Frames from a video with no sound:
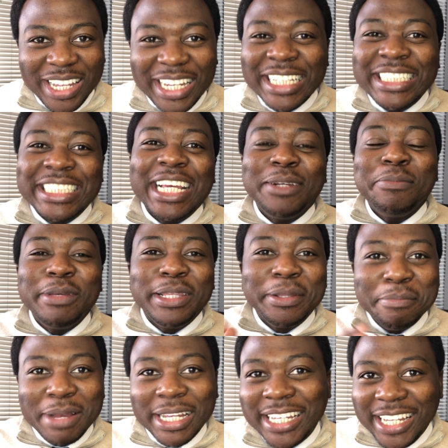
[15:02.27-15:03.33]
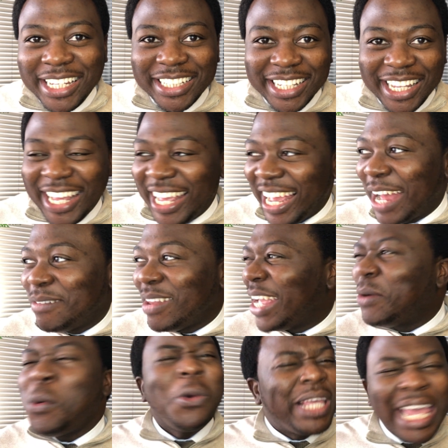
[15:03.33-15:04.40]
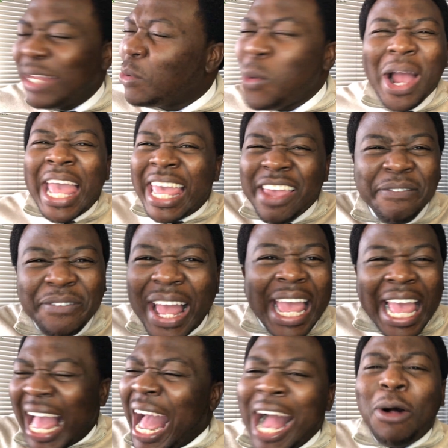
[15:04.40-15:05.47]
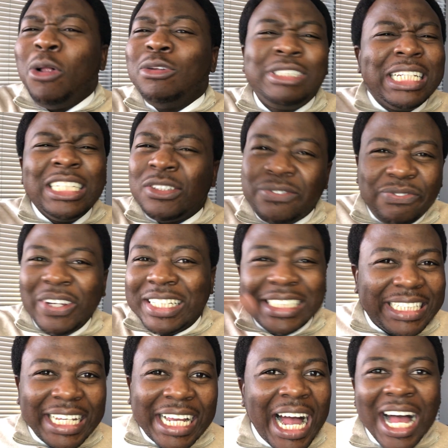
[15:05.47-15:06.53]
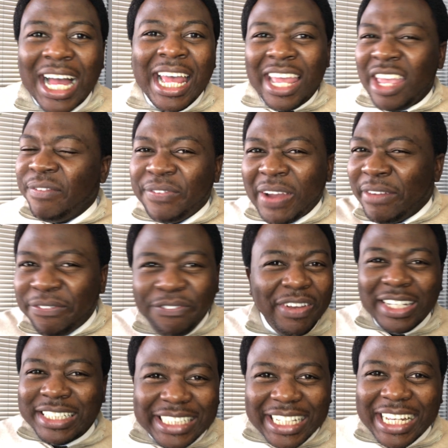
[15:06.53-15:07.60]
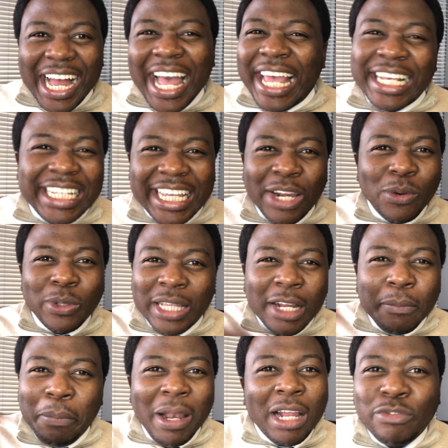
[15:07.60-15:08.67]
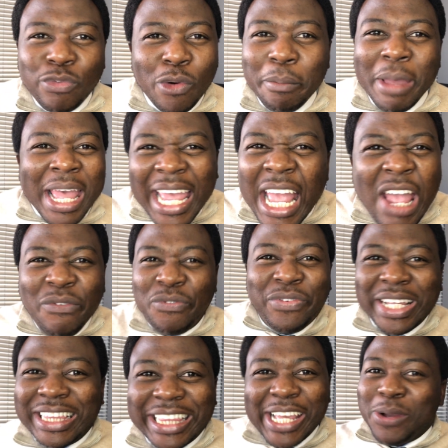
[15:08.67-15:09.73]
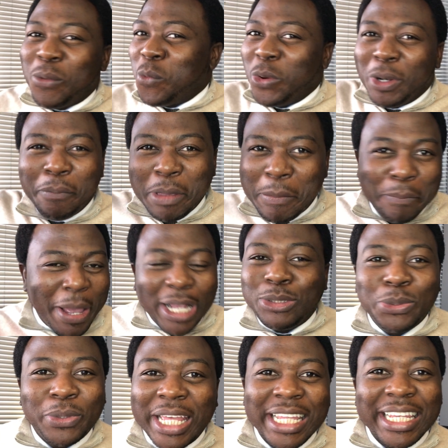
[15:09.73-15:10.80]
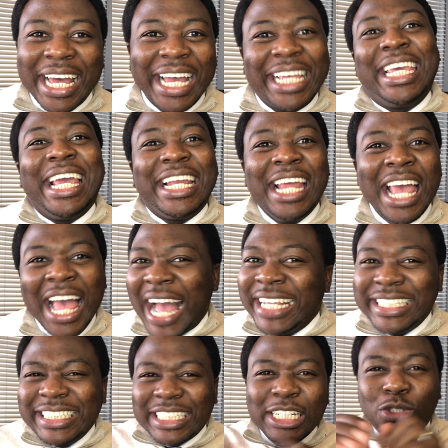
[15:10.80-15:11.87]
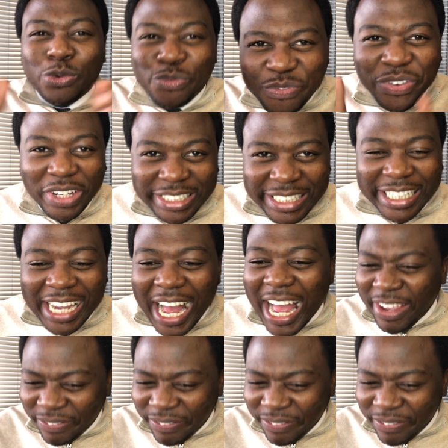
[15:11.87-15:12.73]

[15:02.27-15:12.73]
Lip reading: He sent me the money. I'm like, okay, no, if I'll just fix the car. If I fix the car and get on that platform, everything will be back together again. I just need to fix the car.